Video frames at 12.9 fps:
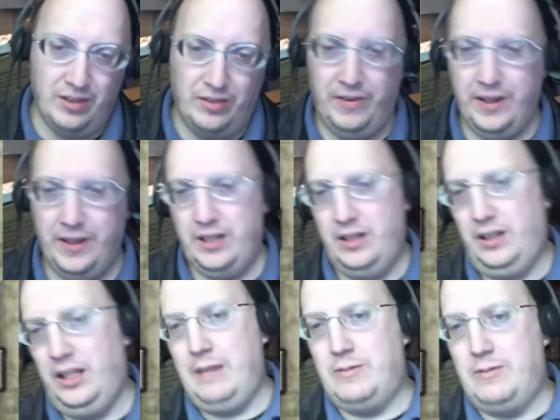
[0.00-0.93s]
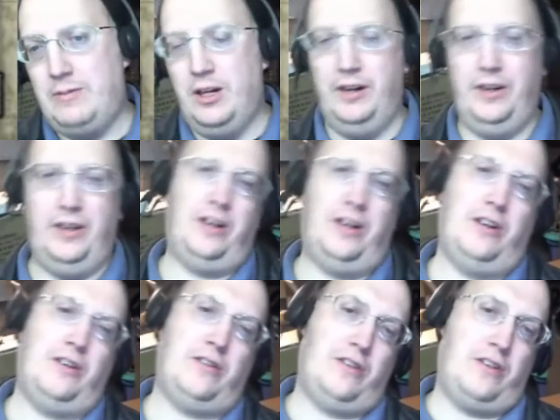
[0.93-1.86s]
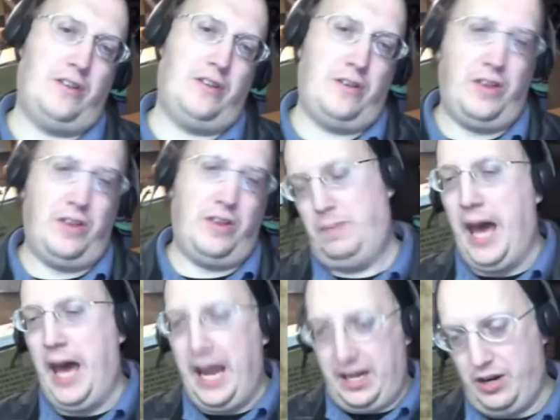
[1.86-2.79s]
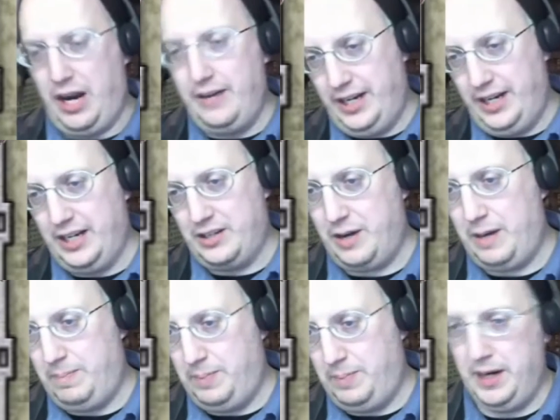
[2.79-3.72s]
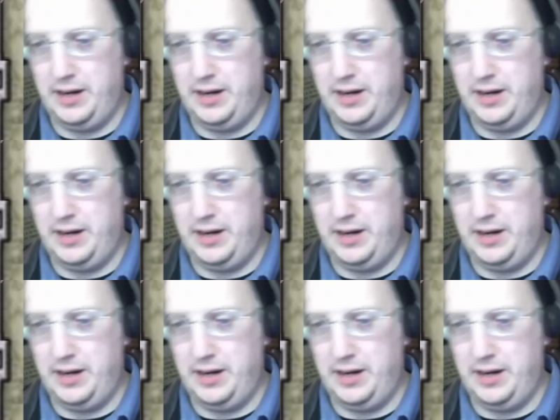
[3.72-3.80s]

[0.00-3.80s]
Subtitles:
Finn leaps onto the thing's back, driving his rapier